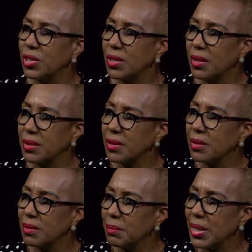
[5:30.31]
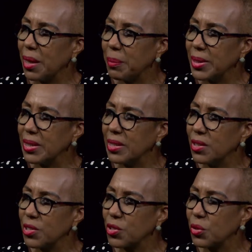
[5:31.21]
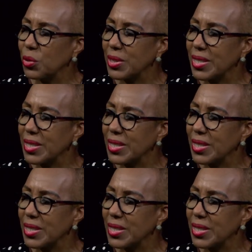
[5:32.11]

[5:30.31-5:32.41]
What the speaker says: not be happening in our schools.